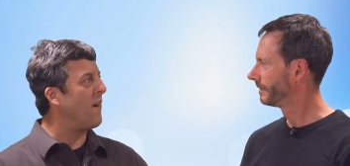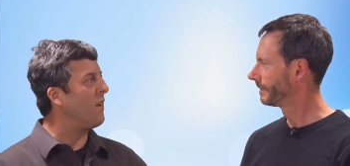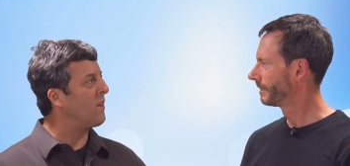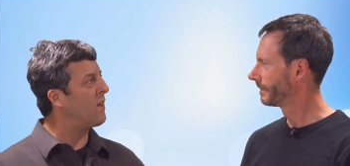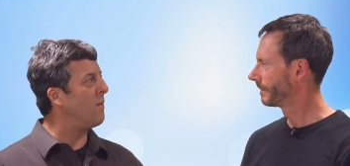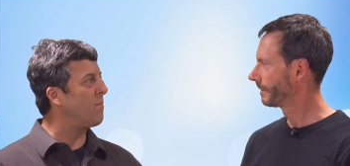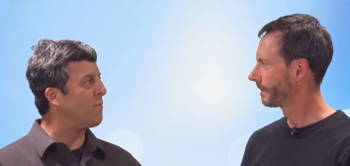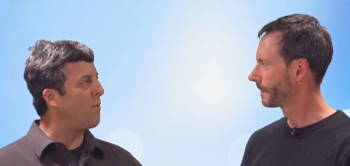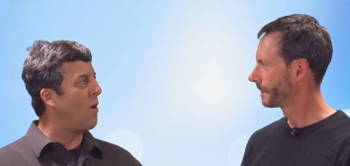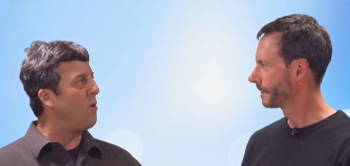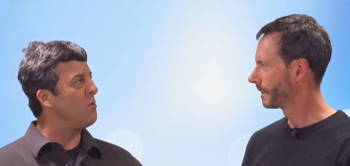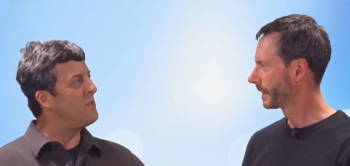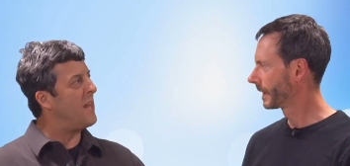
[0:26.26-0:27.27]
Speaker 1: Final Cut
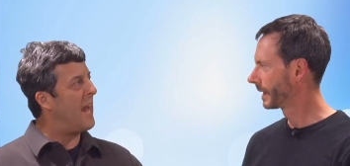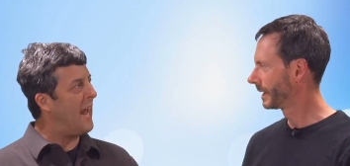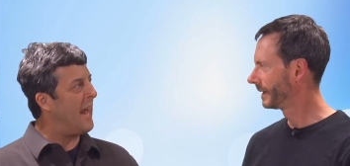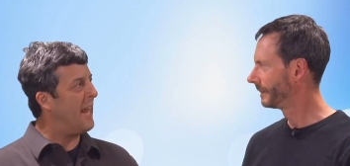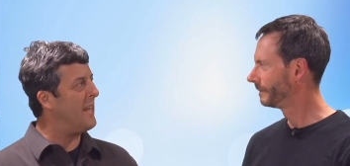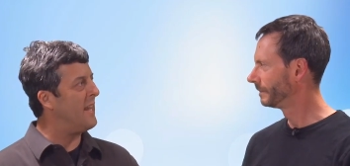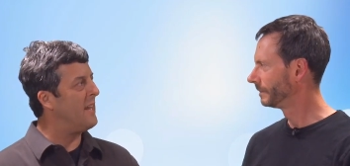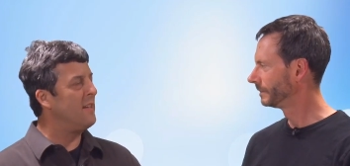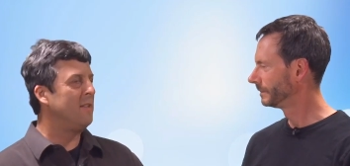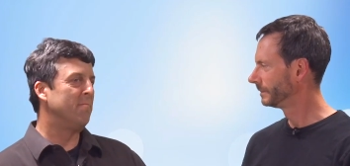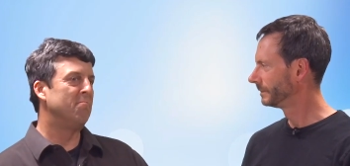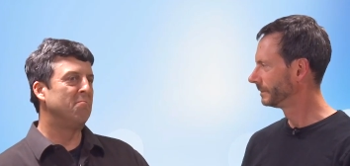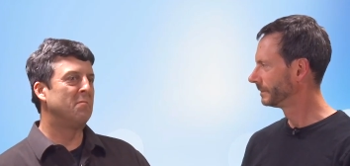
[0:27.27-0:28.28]
Pro 10
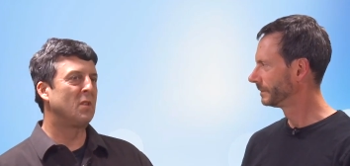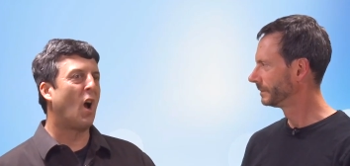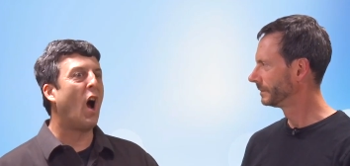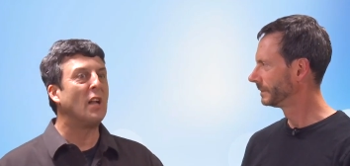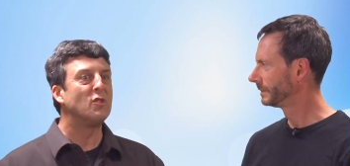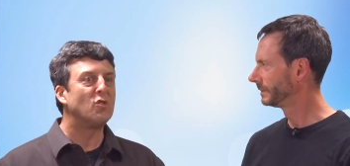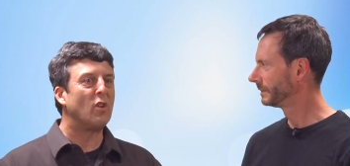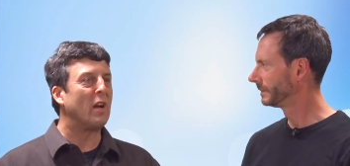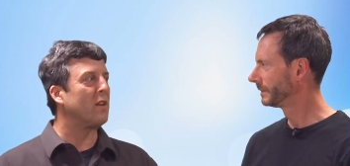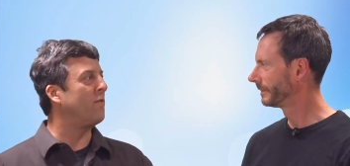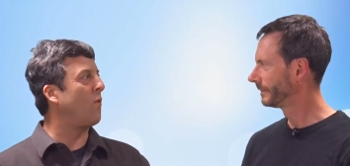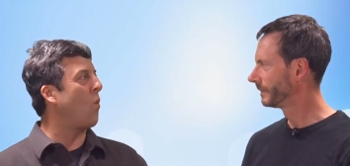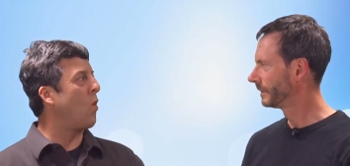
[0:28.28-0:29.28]

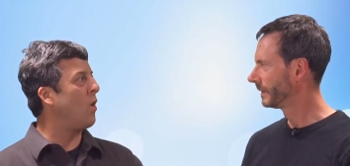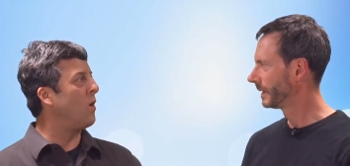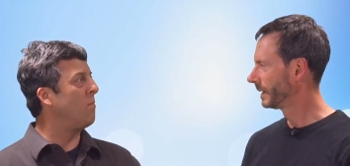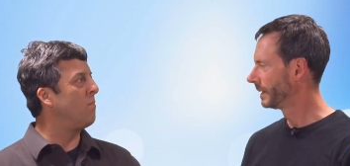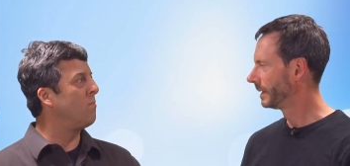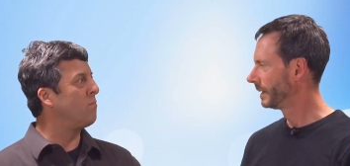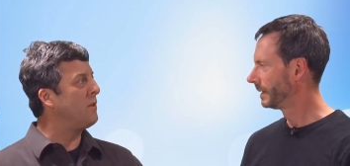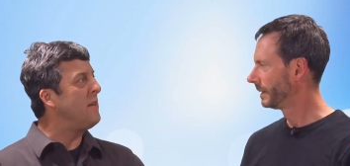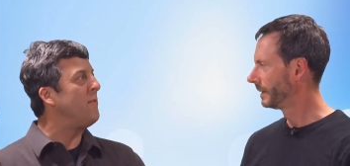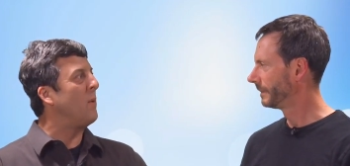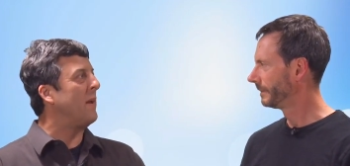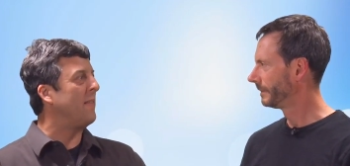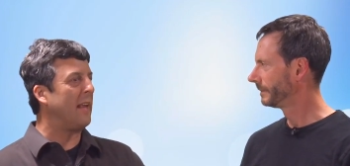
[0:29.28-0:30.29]
construct for
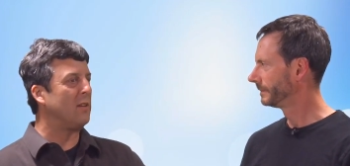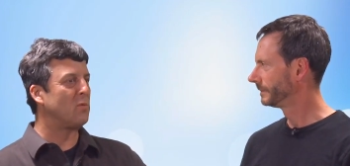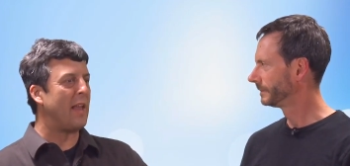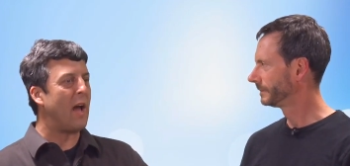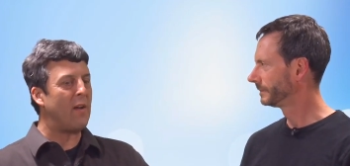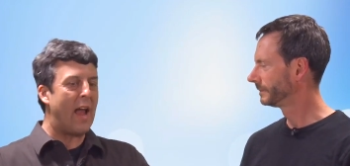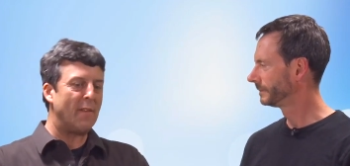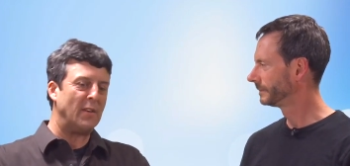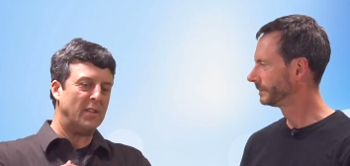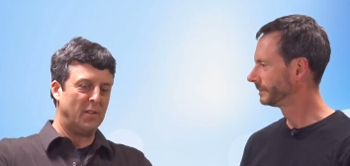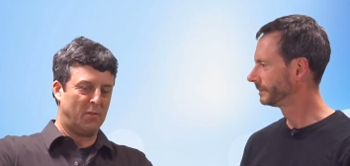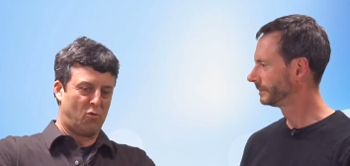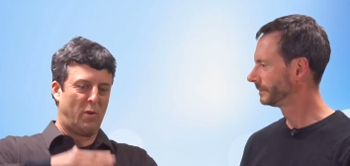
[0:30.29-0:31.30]
previewing things without
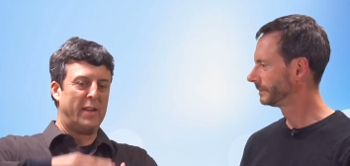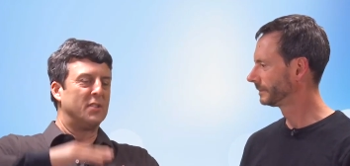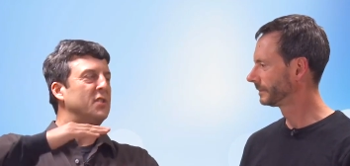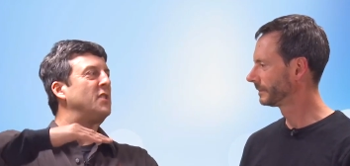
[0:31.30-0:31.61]
having to create a